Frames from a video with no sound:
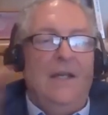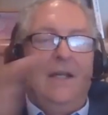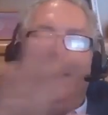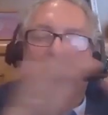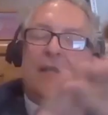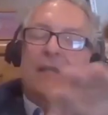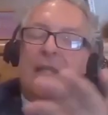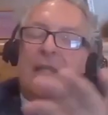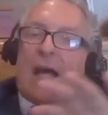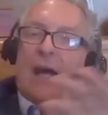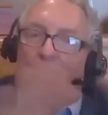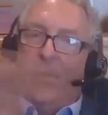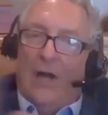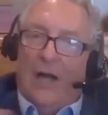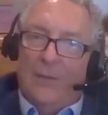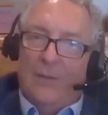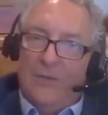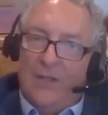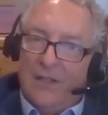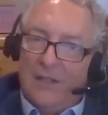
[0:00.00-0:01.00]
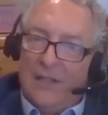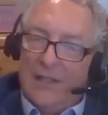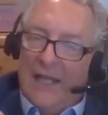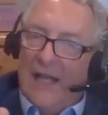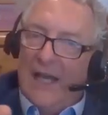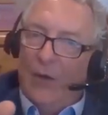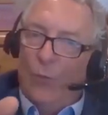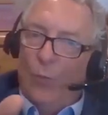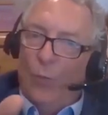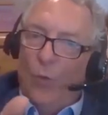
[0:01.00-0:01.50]
Now, I'm going to lay
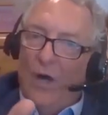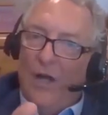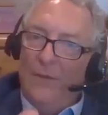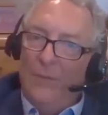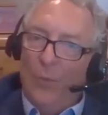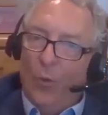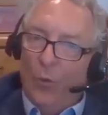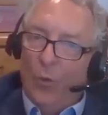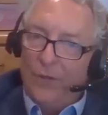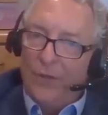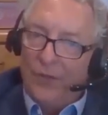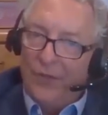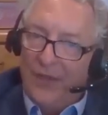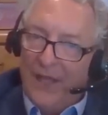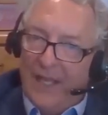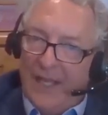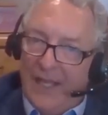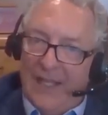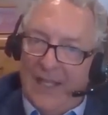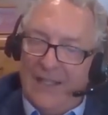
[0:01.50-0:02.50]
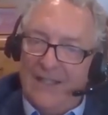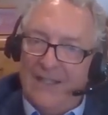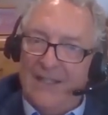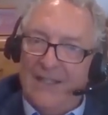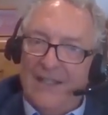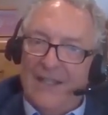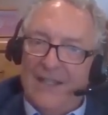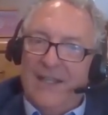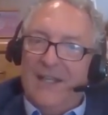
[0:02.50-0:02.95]
out one more thing,